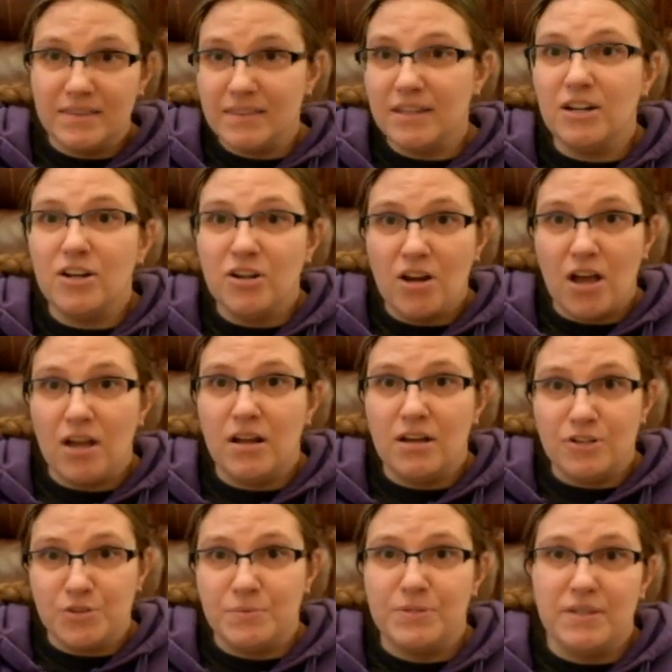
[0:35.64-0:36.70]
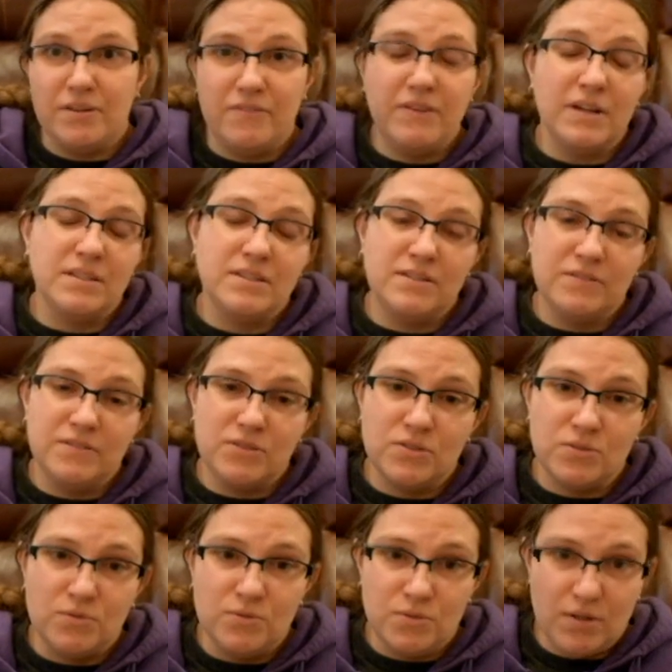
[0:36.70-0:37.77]
They're not one hundred percent effective,
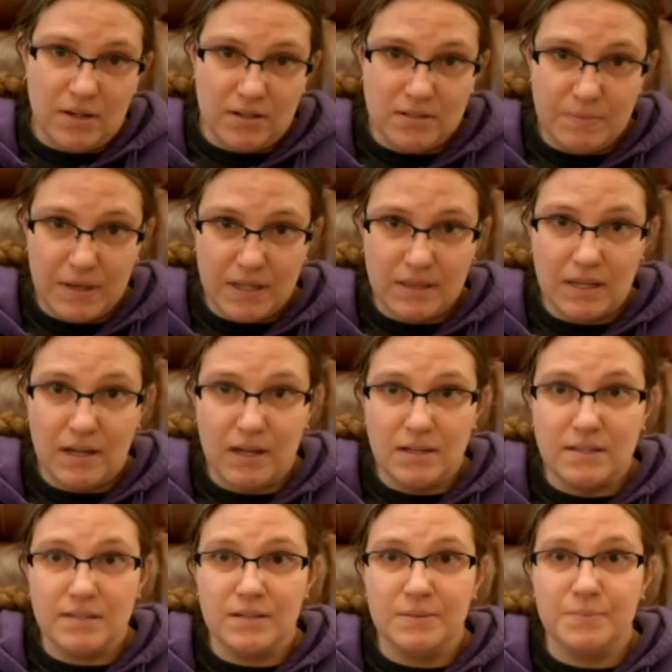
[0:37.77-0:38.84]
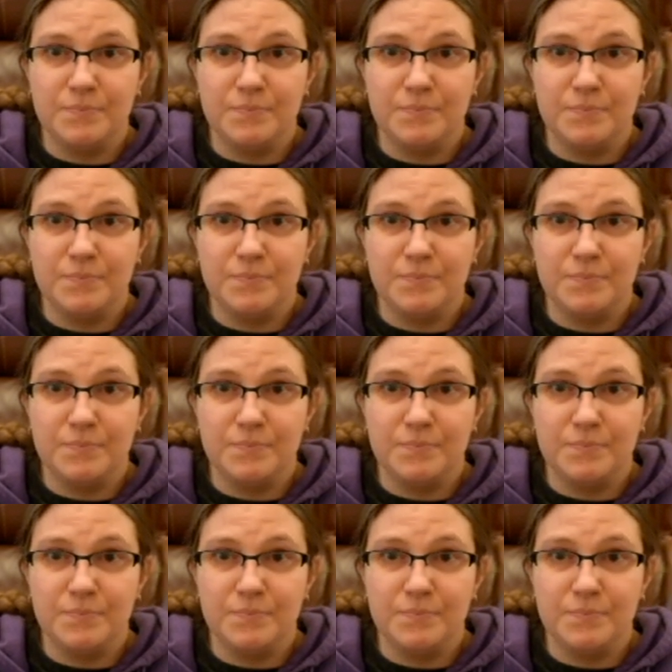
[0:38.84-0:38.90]
so do not expect that.